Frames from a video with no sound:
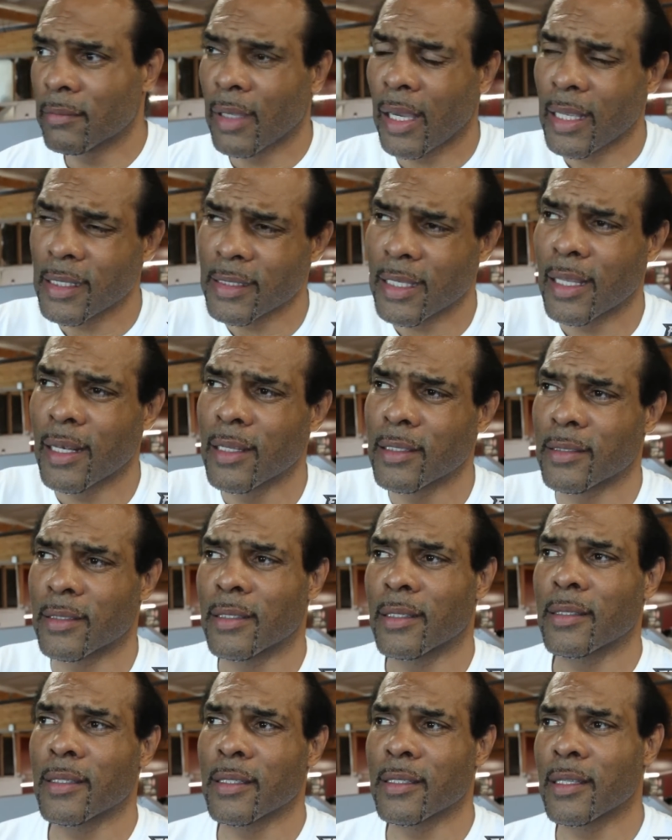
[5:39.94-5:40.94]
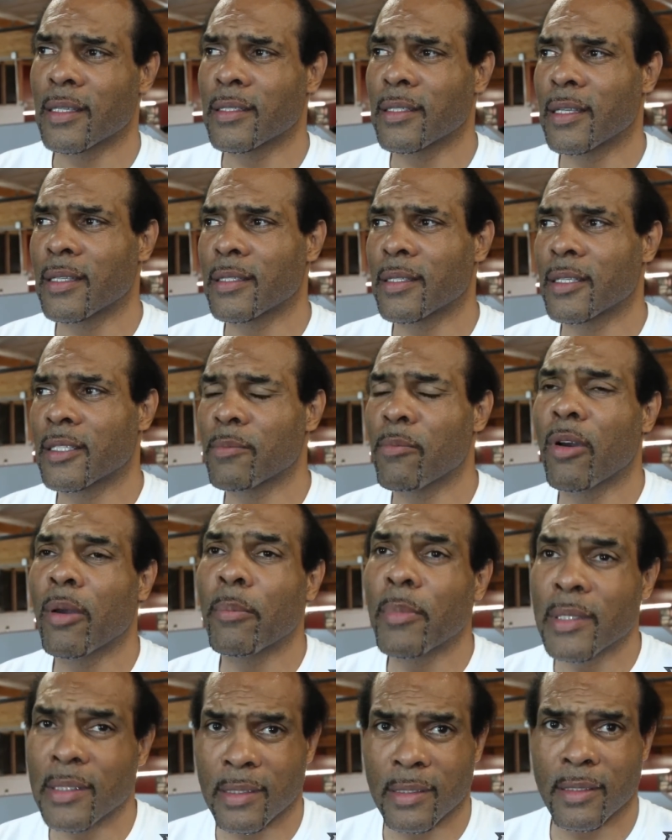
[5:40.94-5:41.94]
I say, listen, it's, it's, it's a
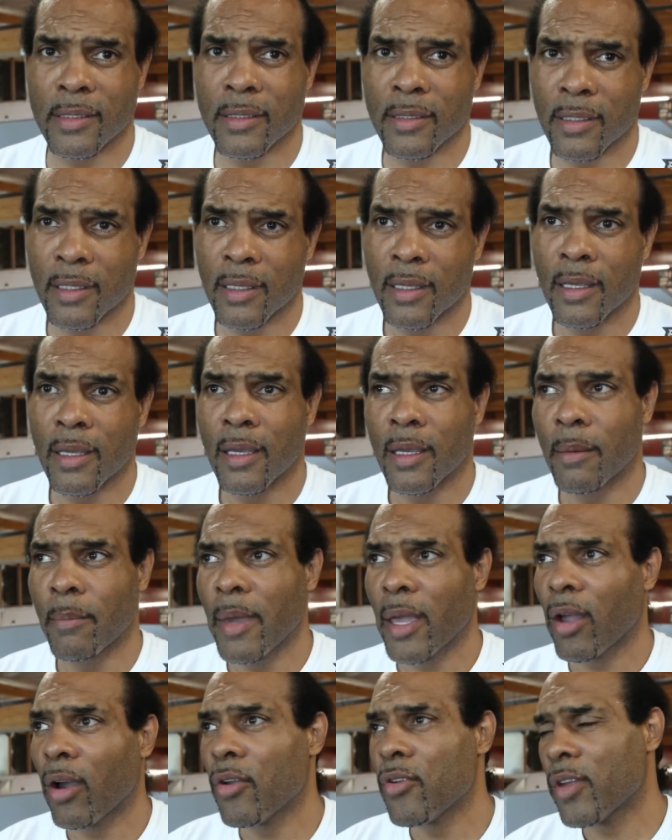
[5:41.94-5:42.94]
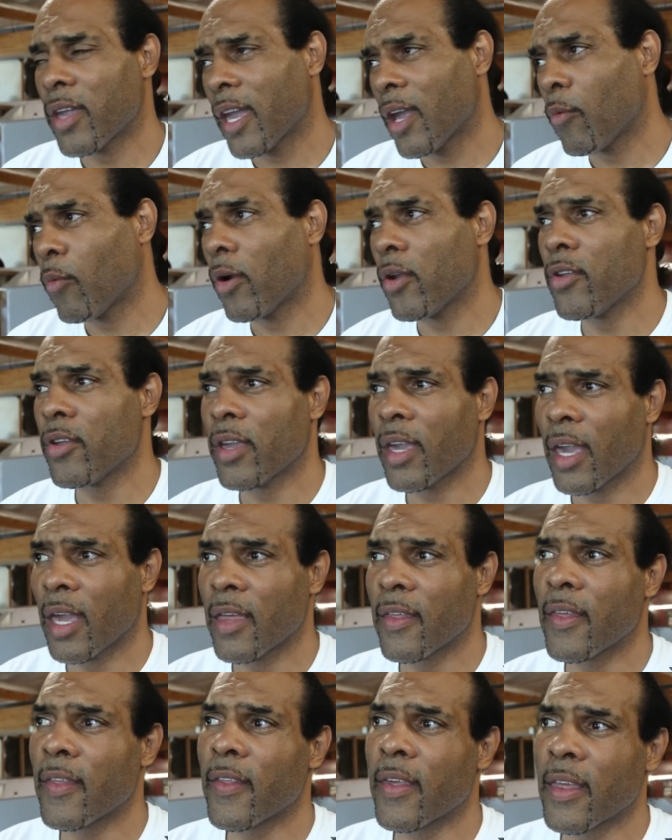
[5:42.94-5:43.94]
smart business. Make all you can while you can,
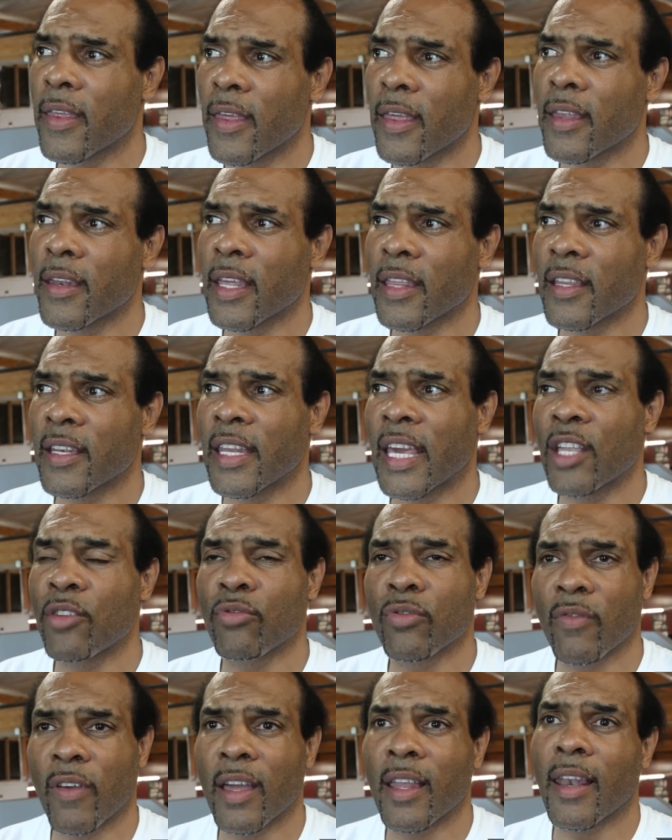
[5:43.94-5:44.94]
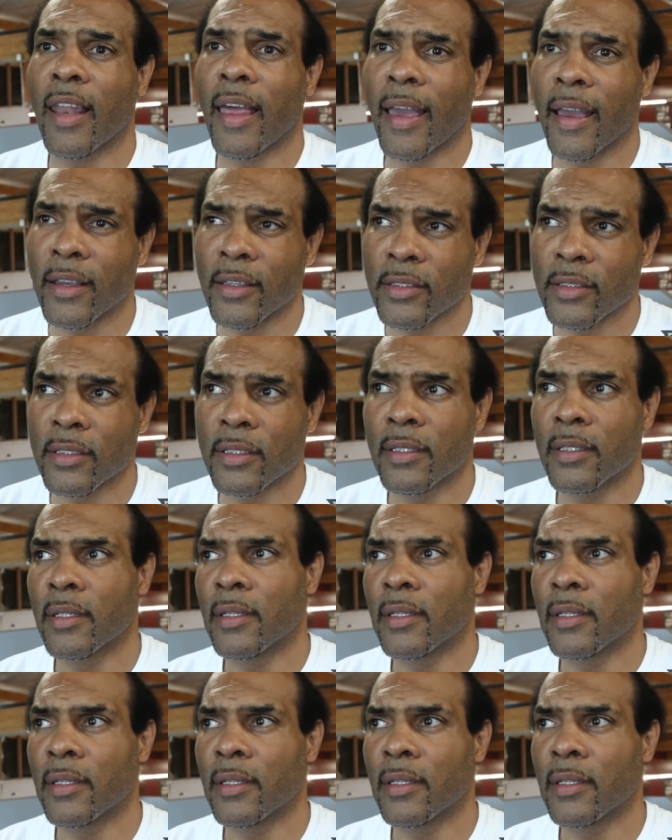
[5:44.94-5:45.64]
and, and take the dangerous fight last.